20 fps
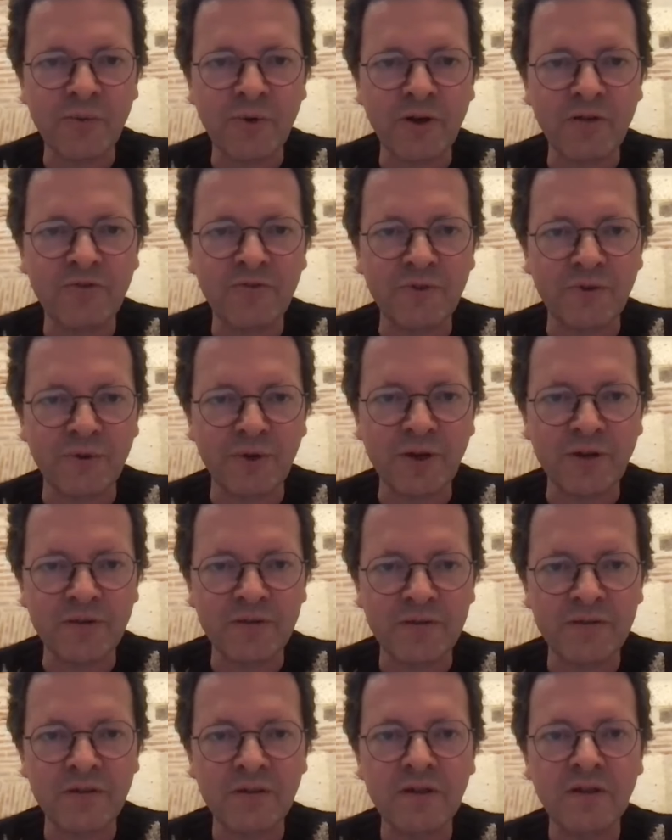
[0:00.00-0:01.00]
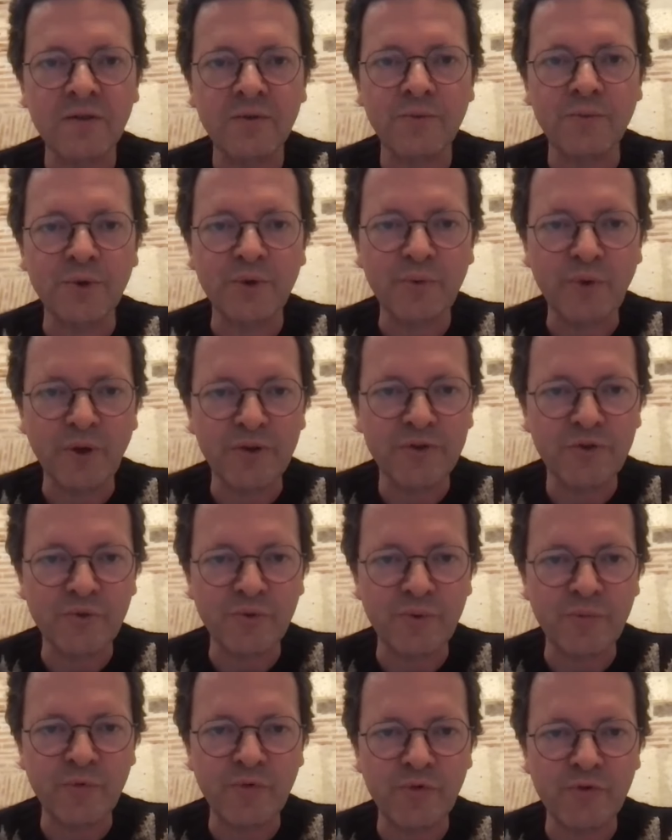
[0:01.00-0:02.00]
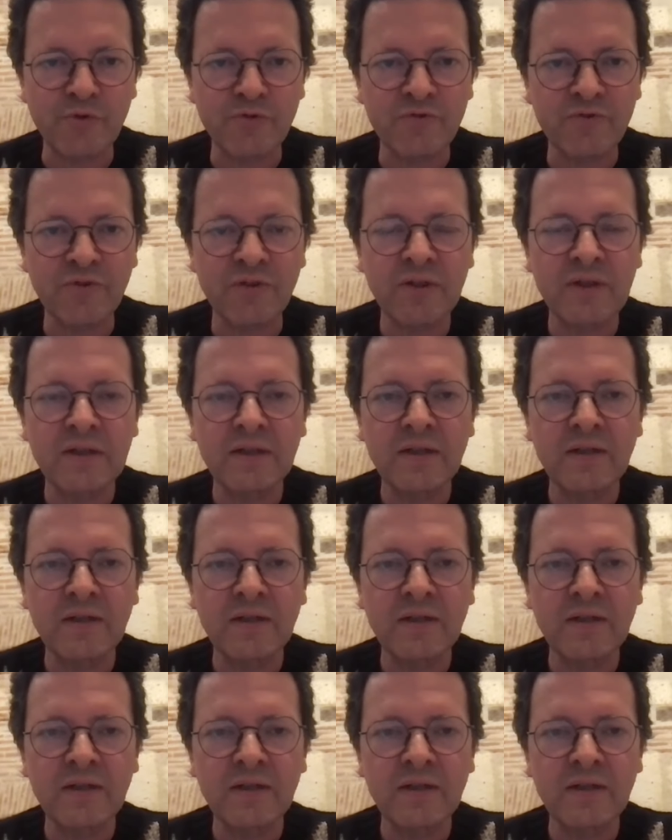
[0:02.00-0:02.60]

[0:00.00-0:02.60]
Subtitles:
well for us. We want to improve.